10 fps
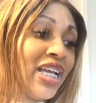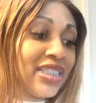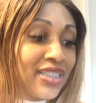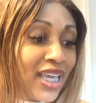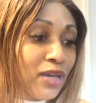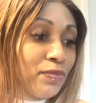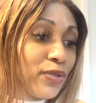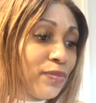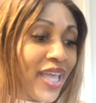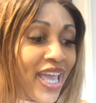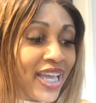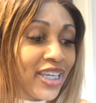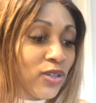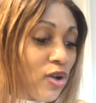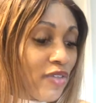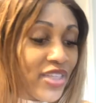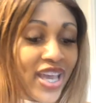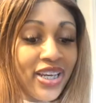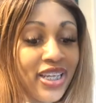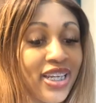sample bag and all that.